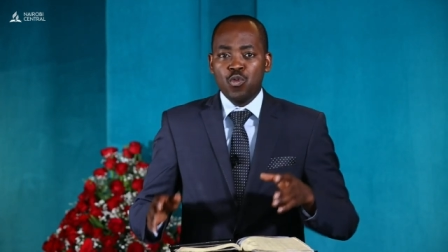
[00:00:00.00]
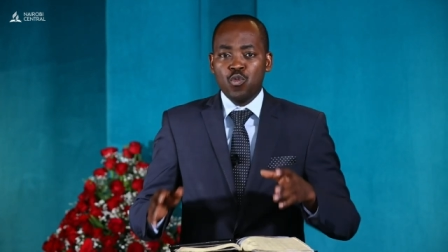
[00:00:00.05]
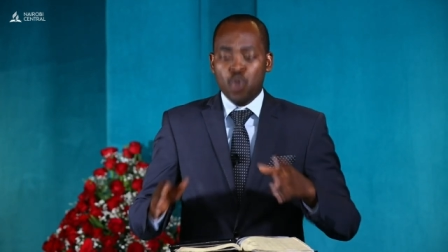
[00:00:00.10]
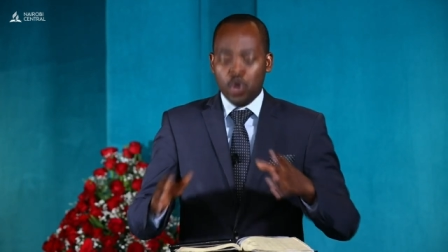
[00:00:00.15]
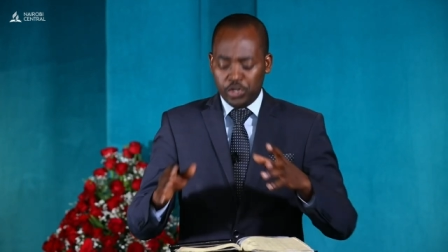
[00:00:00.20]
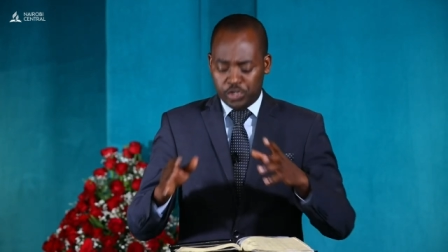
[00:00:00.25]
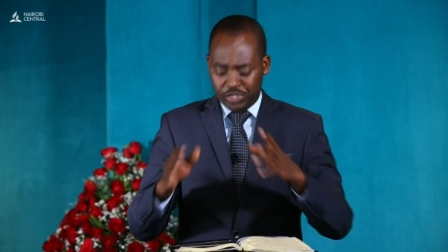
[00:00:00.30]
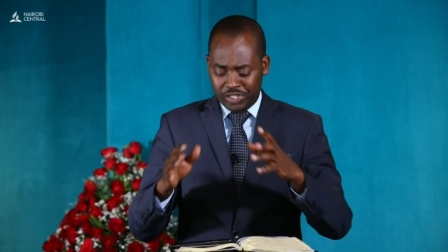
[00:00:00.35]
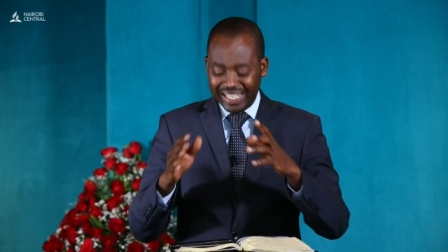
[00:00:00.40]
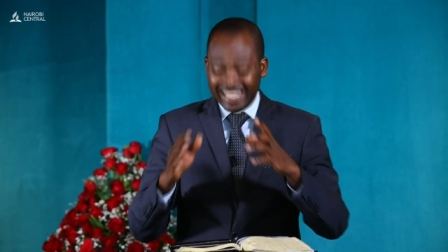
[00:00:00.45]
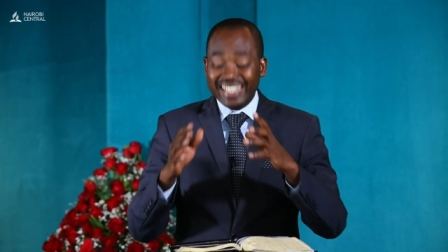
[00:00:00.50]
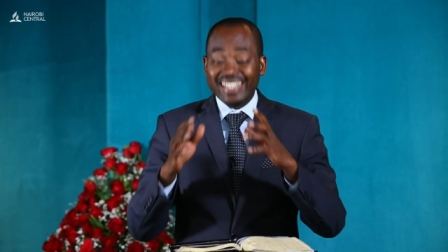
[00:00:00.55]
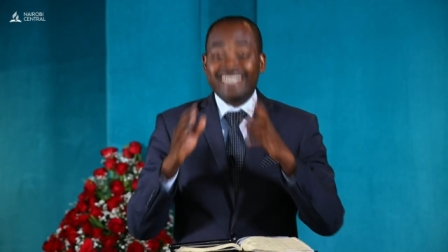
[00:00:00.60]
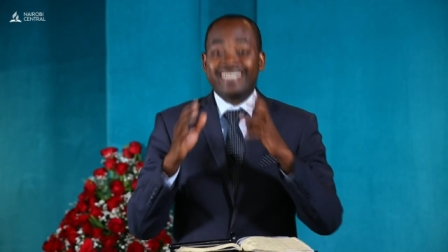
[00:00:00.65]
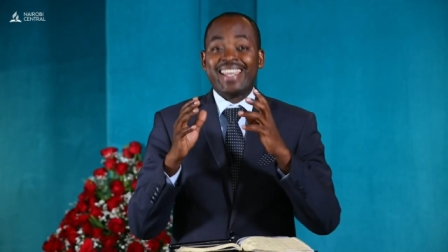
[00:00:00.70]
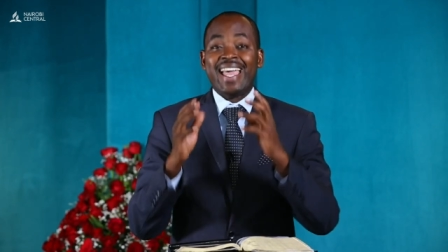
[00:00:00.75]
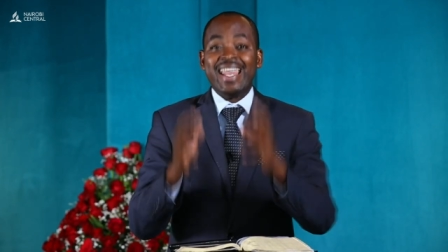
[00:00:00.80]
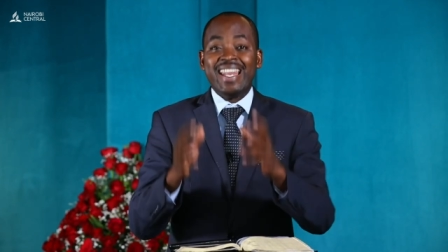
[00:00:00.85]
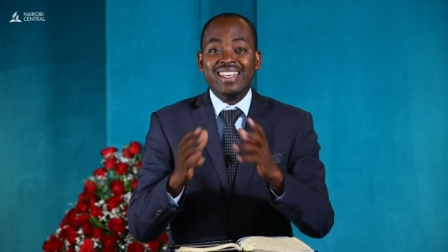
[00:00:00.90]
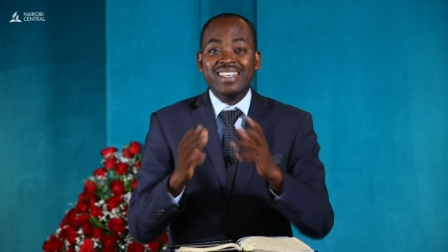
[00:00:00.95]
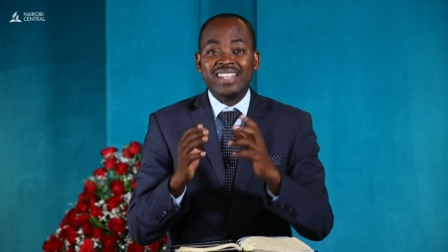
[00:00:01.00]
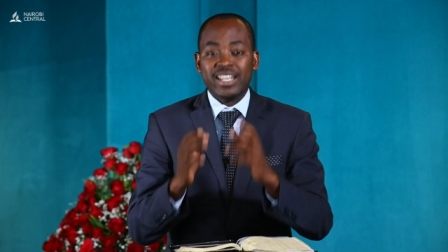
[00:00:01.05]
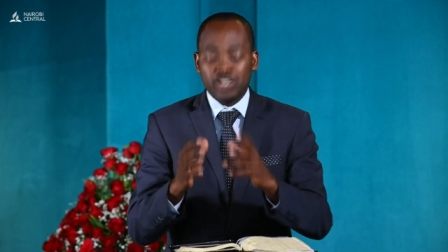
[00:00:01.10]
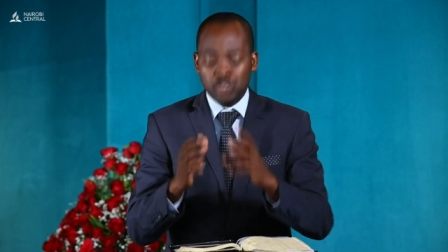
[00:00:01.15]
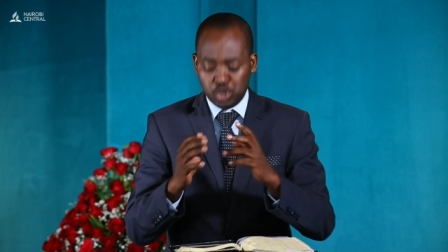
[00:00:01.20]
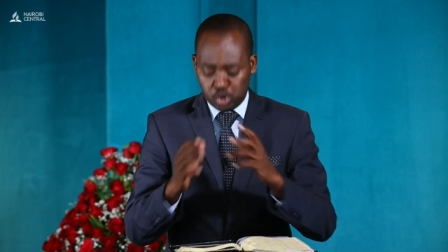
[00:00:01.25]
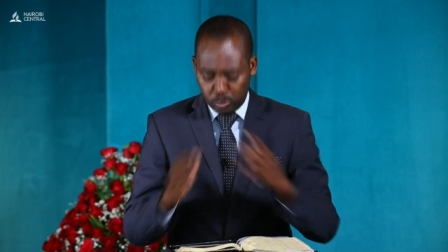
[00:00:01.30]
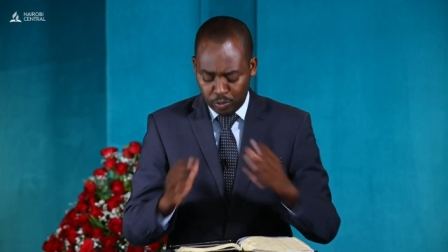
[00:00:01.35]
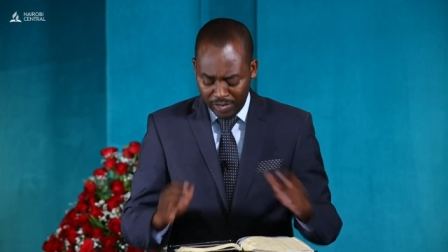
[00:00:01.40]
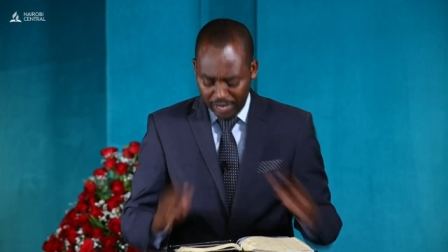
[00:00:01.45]
was
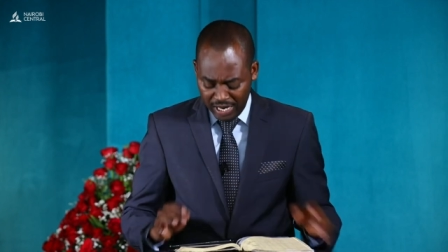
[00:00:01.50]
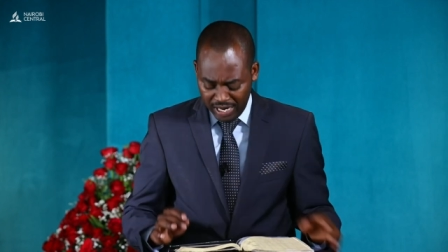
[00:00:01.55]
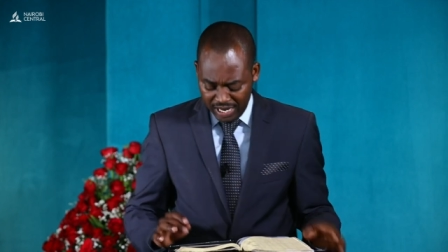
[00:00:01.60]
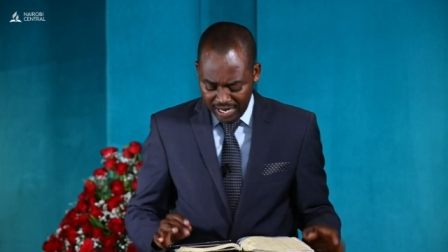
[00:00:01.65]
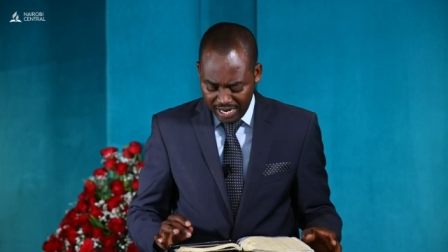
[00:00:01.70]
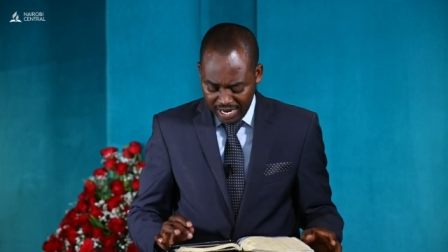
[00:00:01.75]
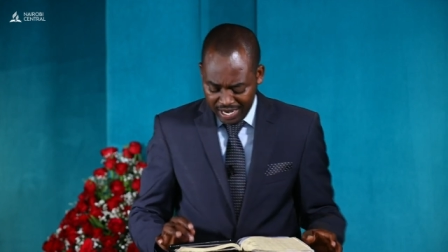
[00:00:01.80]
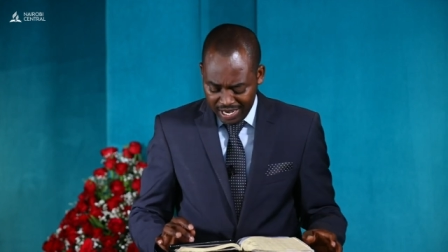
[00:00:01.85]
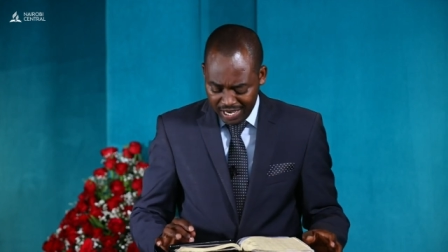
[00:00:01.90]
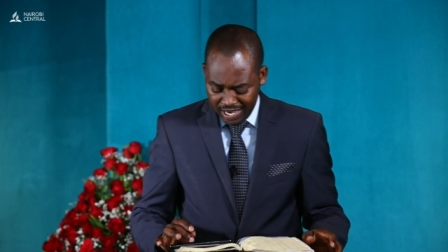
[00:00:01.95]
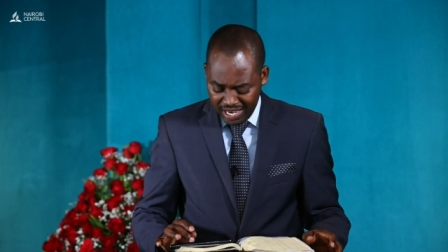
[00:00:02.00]
intended to be